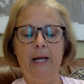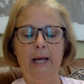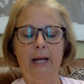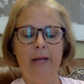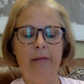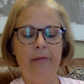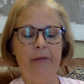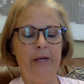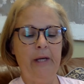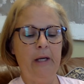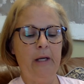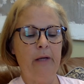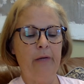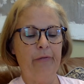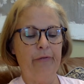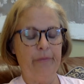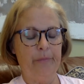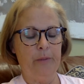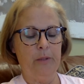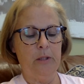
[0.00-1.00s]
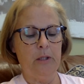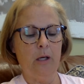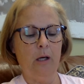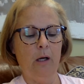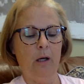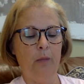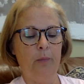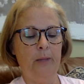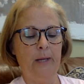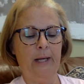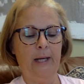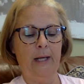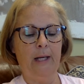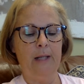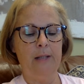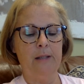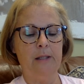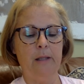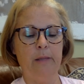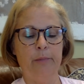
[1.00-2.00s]
And then, from the tall
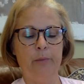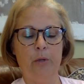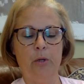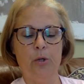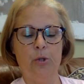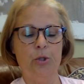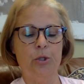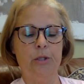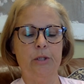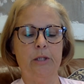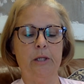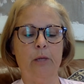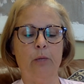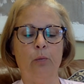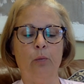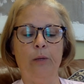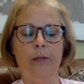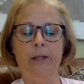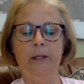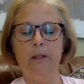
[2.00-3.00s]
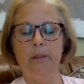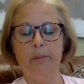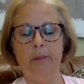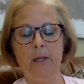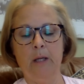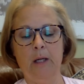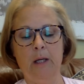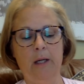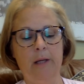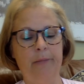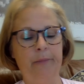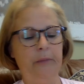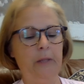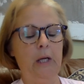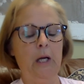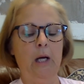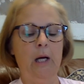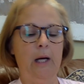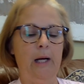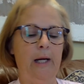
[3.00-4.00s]
pines and birches that ringed the pond,
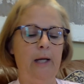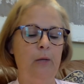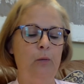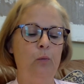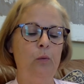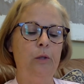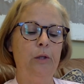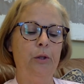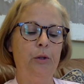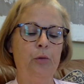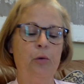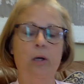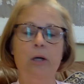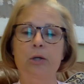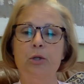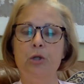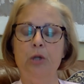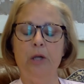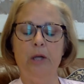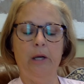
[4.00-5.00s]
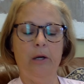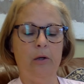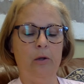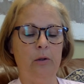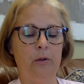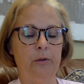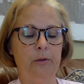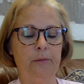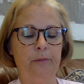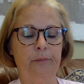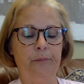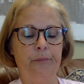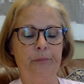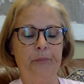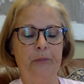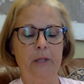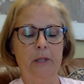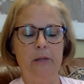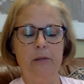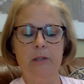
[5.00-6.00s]
a wood thrush caroled.
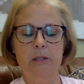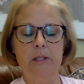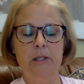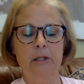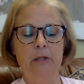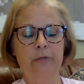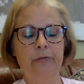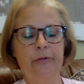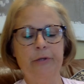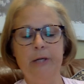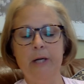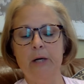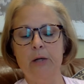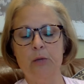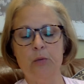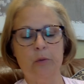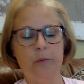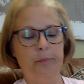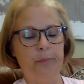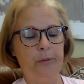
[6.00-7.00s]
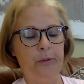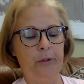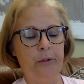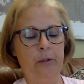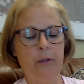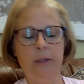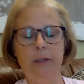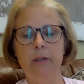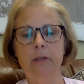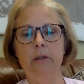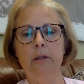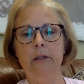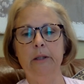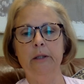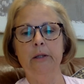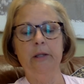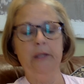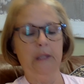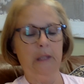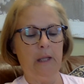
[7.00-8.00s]
The silver notes were pure and
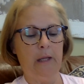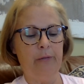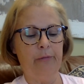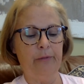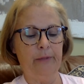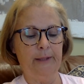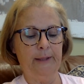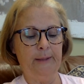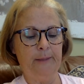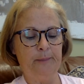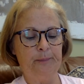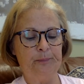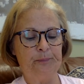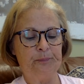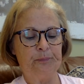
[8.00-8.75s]
clear and lovely.